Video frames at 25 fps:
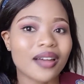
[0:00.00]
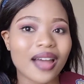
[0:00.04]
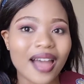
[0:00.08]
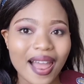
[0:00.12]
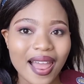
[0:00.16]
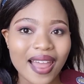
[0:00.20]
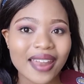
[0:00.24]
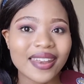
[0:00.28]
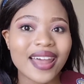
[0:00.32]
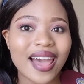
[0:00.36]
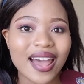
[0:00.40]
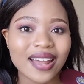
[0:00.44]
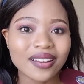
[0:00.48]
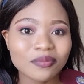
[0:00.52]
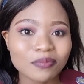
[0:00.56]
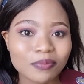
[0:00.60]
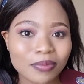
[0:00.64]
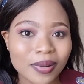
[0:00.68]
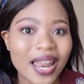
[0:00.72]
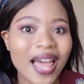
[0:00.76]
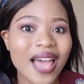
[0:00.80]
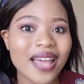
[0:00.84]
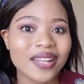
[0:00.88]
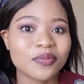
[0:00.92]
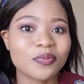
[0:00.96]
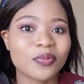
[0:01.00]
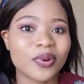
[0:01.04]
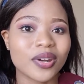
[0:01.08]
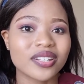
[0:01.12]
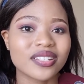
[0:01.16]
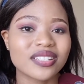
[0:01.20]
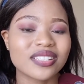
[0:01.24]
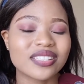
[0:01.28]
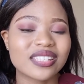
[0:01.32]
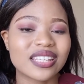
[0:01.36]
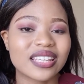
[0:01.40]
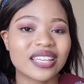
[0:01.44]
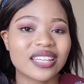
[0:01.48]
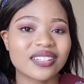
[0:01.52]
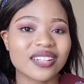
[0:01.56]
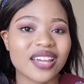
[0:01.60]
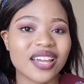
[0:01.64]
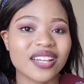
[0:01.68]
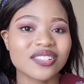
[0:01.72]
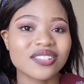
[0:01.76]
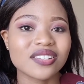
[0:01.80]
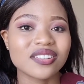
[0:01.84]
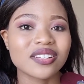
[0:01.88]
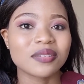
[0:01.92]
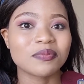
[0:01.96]
An unplanned pregnancy can
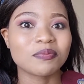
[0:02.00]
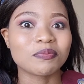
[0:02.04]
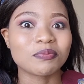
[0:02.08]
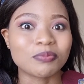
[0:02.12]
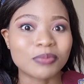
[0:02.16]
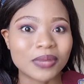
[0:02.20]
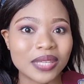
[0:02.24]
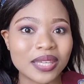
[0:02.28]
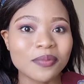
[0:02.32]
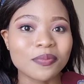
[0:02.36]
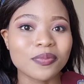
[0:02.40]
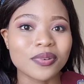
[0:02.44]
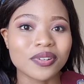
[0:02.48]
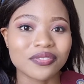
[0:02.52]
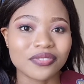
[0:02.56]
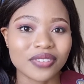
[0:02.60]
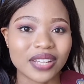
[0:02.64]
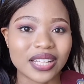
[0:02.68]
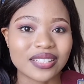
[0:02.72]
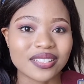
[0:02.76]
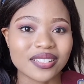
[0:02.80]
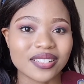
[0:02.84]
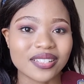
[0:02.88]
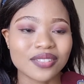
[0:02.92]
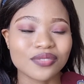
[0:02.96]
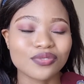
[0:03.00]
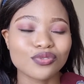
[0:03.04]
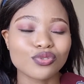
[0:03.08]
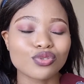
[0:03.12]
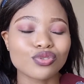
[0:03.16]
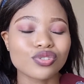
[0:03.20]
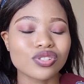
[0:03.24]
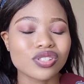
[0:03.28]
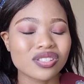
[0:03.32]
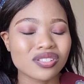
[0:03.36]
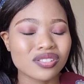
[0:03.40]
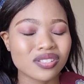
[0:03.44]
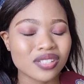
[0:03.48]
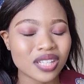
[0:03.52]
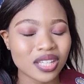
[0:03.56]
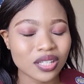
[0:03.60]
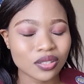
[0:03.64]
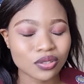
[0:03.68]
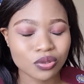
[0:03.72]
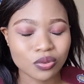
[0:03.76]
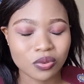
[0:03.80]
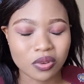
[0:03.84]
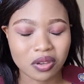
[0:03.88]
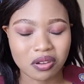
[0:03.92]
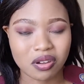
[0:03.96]
actually be prevented if you stick
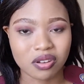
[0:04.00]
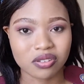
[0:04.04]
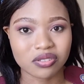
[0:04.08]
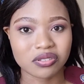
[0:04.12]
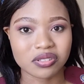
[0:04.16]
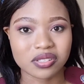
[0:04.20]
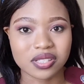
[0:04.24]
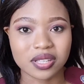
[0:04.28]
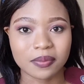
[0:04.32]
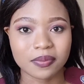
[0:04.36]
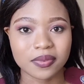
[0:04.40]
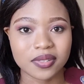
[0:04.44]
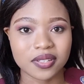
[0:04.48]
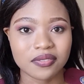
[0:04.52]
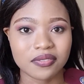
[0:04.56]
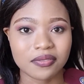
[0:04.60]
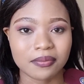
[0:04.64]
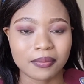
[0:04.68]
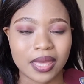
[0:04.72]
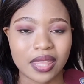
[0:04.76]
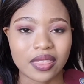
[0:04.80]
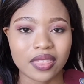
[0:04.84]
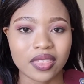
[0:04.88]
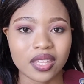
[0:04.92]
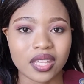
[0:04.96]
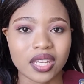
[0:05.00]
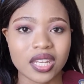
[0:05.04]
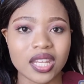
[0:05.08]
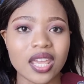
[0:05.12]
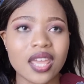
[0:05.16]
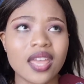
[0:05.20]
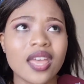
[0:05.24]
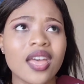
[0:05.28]
to a contraceptive method.